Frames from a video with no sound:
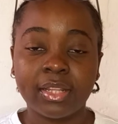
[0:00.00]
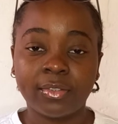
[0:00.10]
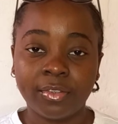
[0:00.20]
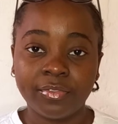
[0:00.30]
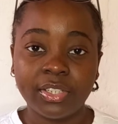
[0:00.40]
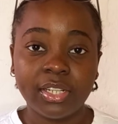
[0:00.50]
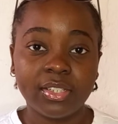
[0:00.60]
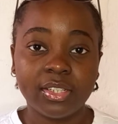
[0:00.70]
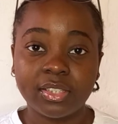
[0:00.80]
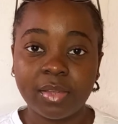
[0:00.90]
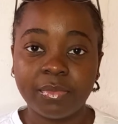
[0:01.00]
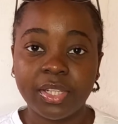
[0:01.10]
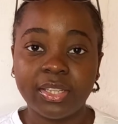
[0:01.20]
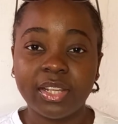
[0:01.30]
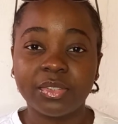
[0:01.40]
that confidence is
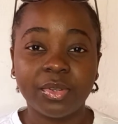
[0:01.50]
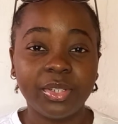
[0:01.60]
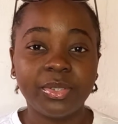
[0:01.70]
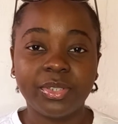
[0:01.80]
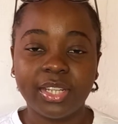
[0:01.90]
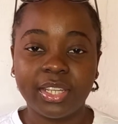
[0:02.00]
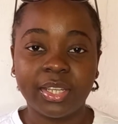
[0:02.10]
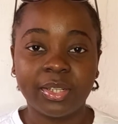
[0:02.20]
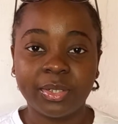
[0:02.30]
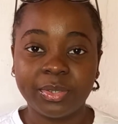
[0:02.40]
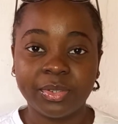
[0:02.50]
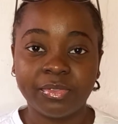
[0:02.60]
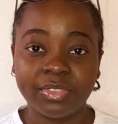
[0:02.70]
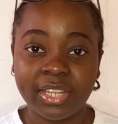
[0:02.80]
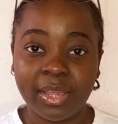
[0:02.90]
something that's going to take a lot
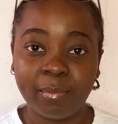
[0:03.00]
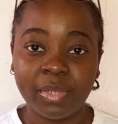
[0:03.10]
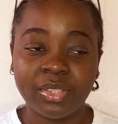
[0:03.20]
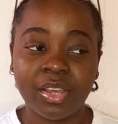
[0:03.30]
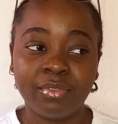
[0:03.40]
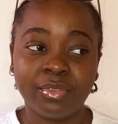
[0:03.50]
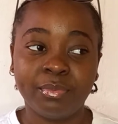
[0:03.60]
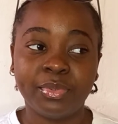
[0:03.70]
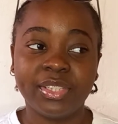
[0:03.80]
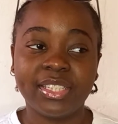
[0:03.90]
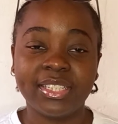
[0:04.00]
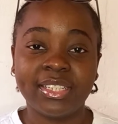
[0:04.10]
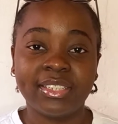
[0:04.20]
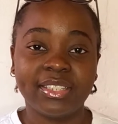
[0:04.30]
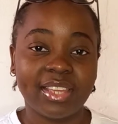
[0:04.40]
of time, but you have to put
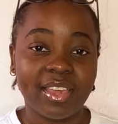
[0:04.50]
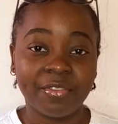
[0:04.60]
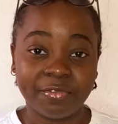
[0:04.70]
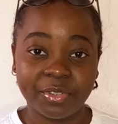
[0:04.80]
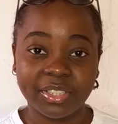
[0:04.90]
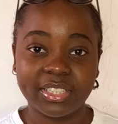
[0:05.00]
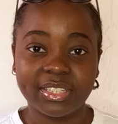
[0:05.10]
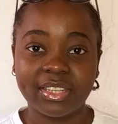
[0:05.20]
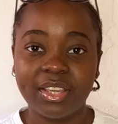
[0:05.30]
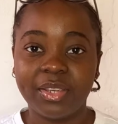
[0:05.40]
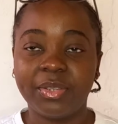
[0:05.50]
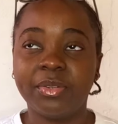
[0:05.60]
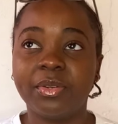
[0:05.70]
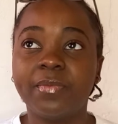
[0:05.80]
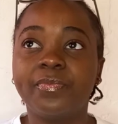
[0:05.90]
in effort, you
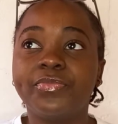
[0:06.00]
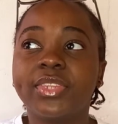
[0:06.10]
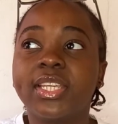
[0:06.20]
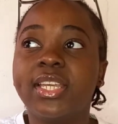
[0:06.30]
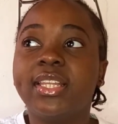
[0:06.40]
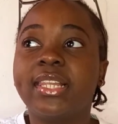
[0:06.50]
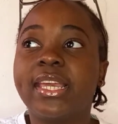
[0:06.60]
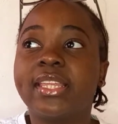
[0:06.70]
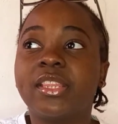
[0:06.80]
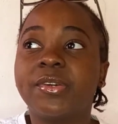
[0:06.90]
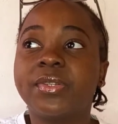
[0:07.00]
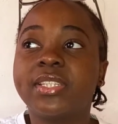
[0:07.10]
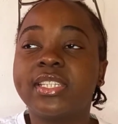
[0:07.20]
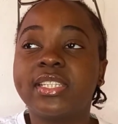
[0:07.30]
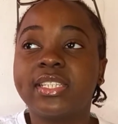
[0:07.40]
know. Like, there was
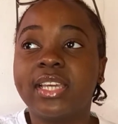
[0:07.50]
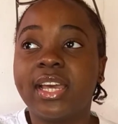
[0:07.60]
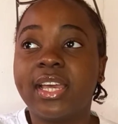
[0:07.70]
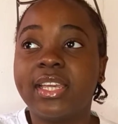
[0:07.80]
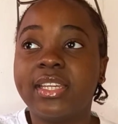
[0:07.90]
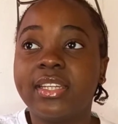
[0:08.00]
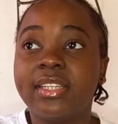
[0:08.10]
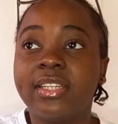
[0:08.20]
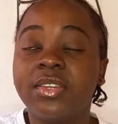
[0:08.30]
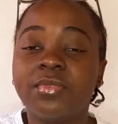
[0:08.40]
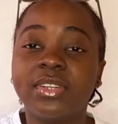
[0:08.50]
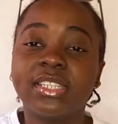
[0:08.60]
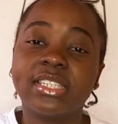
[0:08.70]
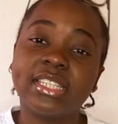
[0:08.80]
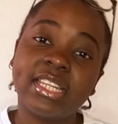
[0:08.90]
this guy, he
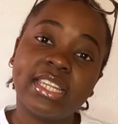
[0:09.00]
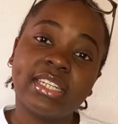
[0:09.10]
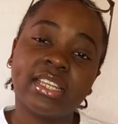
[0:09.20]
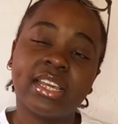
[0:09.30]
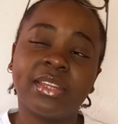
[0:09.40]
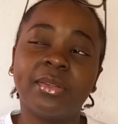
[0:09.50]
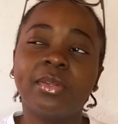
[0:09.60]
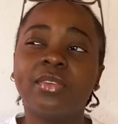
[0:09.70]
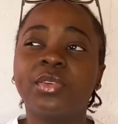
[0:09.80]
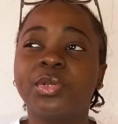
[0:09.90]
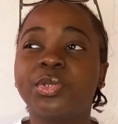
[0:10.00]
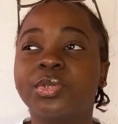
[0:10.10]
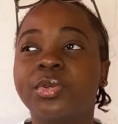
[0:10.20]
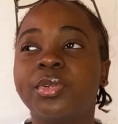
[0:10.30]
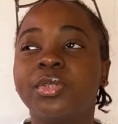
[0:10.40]
was slender, I don't know if he
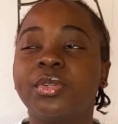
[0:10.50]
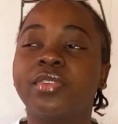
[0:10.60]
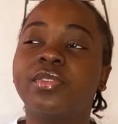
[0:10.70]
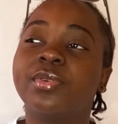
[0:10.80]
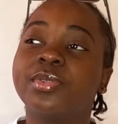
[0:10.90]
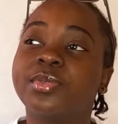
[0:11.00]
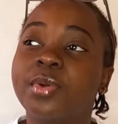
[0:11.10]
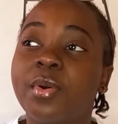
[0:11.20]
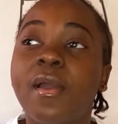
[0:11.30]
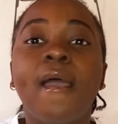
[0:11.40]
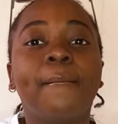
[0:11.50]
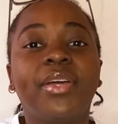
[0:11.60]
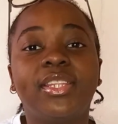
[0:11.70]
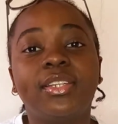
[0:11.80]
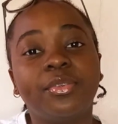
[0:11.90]
was short or if he was tall,
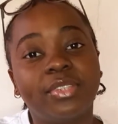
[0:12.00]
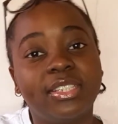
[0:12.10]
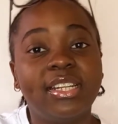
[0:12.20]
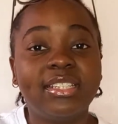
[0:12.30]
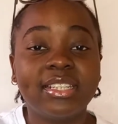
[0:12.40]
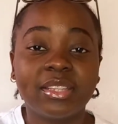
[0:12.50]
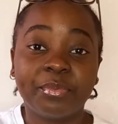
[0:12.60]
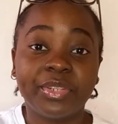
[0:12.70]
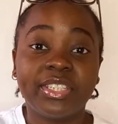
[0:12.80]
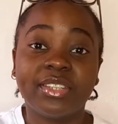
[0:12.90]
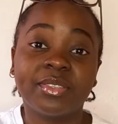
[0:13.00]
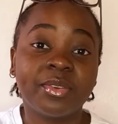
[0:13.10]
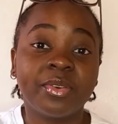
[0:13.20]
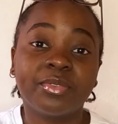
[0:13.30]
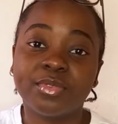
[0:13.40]
but then he was dating the prettiest
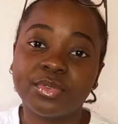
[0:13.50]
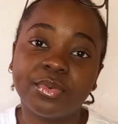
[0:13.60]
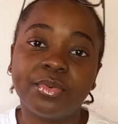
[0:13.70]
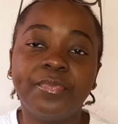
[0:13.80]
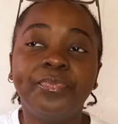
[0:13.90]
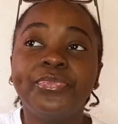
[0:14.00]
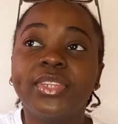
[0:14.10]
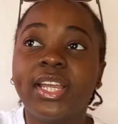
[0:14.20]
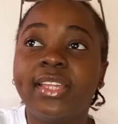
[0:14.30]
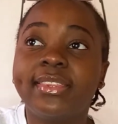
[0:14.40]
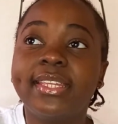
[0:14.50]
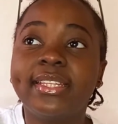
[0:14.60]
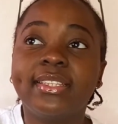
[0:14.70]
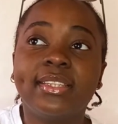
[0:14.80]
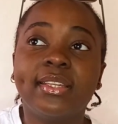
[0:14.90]
girl in school, and
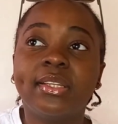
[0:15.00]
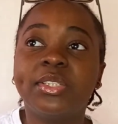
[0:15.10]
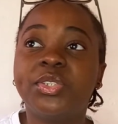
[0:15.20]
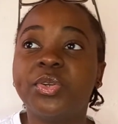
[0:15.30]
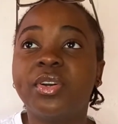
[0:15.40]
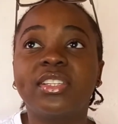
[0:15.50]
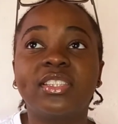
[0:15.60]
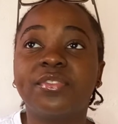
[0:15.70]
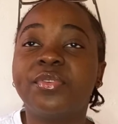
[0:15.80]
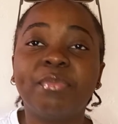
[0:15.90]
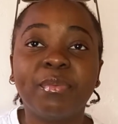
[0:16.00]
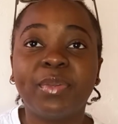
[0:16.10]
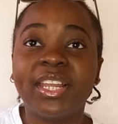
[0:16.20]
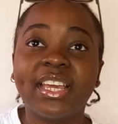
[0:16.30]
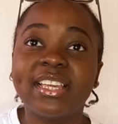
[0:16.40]
then the jocks, the football
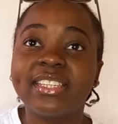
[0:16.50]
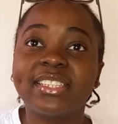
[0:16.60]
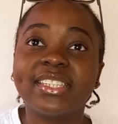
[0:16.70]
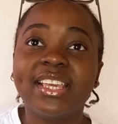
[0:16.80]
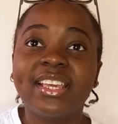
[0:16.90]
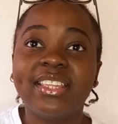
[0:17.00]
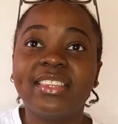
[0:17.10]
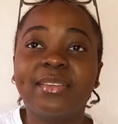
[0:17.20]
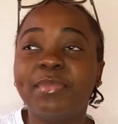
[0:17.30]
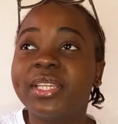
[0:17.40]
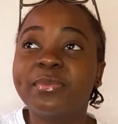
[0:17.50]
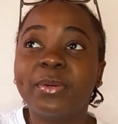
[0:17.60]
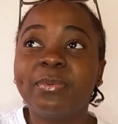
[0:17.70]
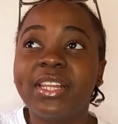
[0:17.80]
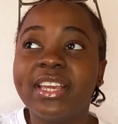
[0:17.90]
players, the
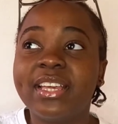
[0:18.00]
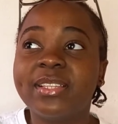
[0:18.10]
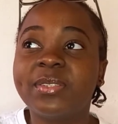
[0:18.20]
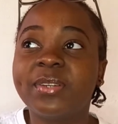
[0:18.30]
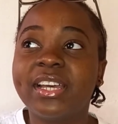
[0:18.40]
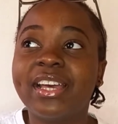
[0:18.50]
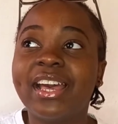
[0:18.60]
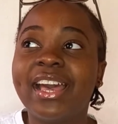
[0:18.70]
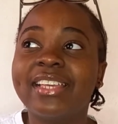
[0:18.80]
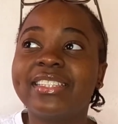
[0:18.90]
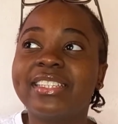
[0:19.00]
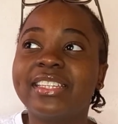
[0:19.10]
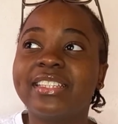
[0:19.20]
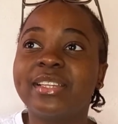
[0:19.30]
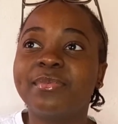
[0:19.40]
baseball players were
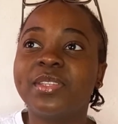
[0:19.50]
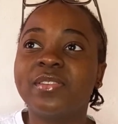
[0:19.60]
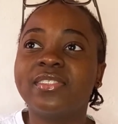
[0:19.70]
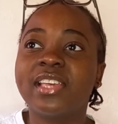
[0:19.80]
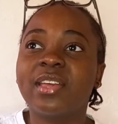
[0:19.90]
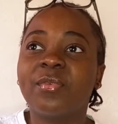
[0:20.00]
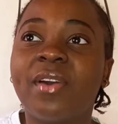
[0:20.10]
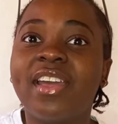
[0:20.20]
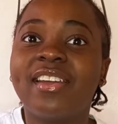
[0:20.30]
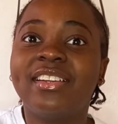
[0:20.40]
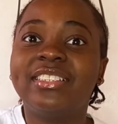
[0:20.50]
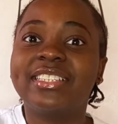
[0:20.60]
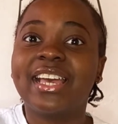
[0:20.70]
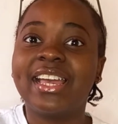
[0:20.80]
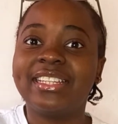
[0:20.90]
asking themselves, like, why aren't
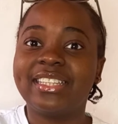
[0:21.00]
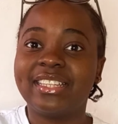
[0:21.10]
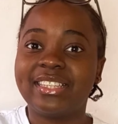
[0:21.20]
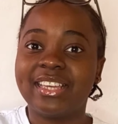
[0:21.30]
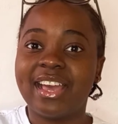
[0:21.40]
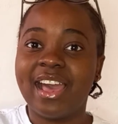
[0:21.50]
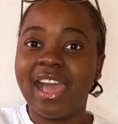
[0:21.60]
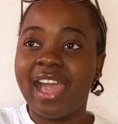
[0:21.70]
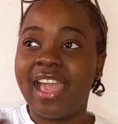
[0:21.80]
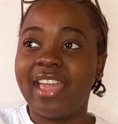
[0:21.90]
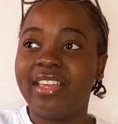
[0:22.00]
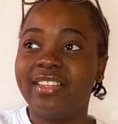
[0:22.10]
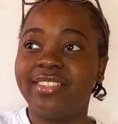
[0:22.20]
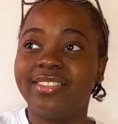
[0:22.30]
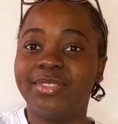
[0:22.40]
I dating her? I
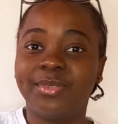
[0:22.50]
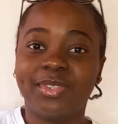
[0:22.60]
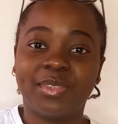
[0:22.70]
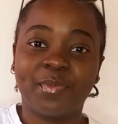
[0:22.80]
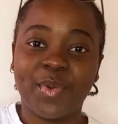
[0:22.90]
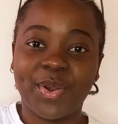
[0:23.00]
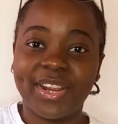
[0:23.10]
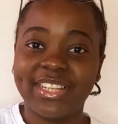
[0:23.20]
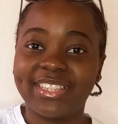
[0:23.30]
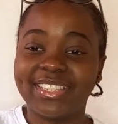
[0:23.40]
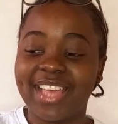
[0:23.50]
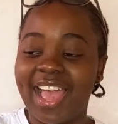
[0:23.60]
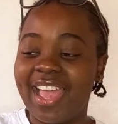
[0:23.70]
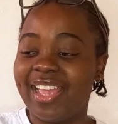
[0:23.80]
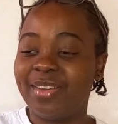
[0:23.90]
do sports,
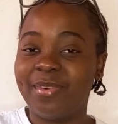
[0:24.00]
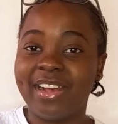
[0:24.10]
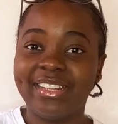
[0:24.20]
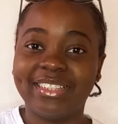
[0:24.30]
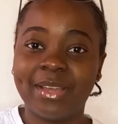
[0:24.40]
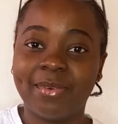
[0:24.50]
I what.